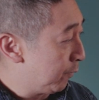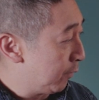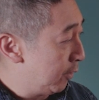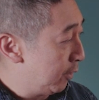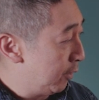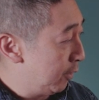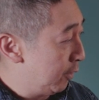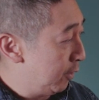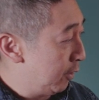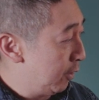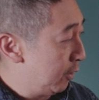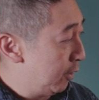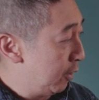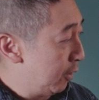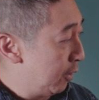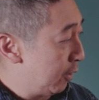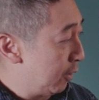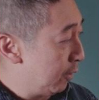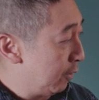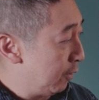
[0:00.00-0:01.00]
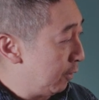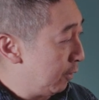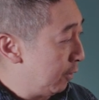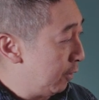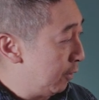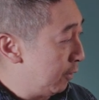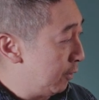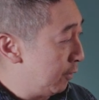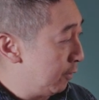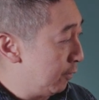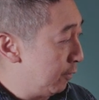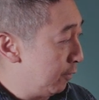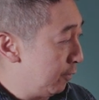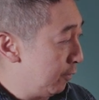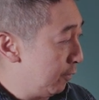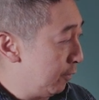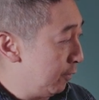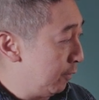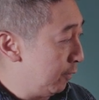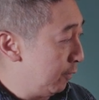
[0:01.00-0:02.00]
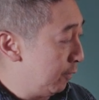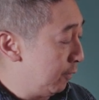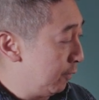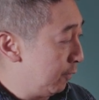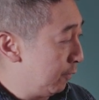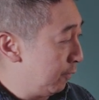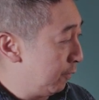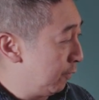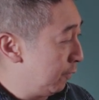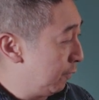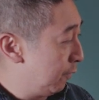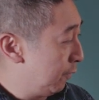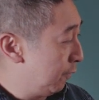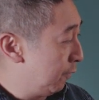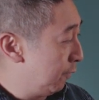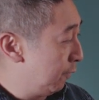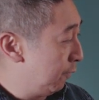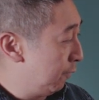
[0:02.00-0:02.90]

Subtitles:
[no speech]